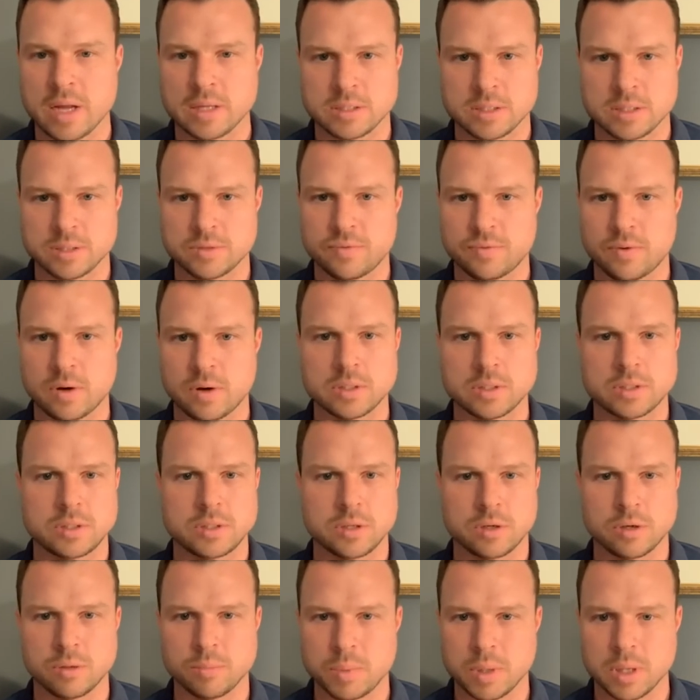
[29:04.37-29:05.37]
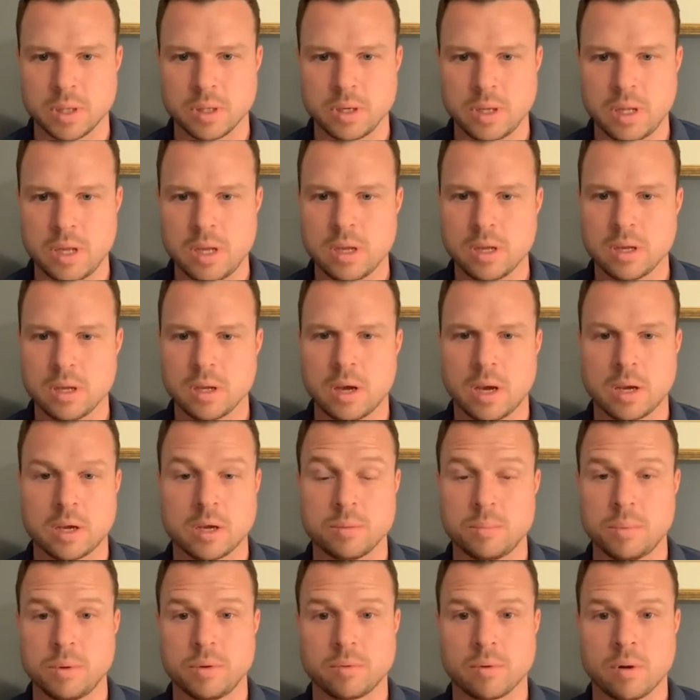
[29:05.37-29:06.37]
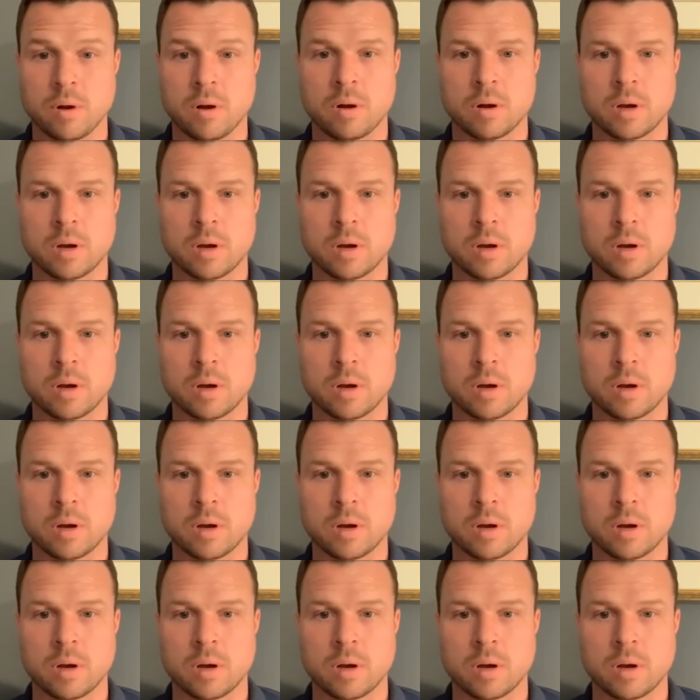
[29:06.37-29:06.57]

as far as durability. I could be wrong.